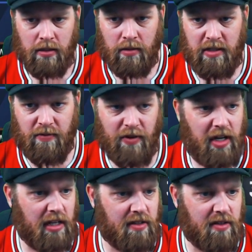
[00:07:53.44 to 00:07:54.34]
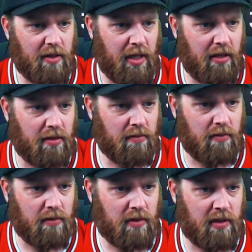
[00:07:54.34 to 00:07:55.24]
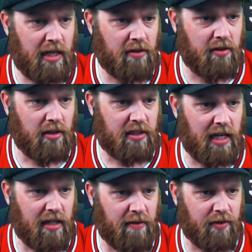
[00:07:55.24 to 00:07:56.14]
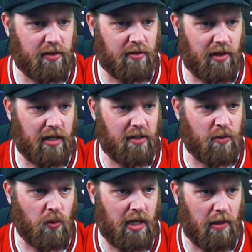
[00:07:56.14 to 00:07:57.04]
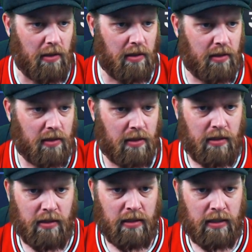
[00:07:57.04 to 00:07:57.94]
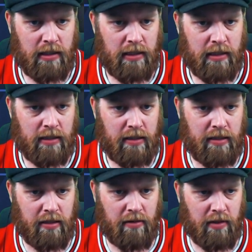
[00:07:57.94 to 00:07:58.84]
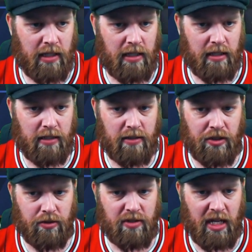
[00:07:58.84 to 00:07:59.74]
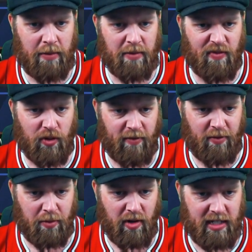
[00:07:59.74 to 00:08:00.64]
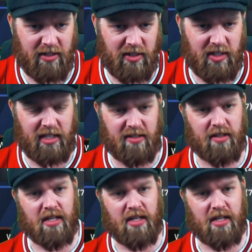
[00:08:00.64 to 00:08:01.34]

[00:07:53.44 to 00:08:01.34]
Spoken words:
Where's Phoenix? I mean, they got knocked out in the first round as well. So, two teams falling from grace this season.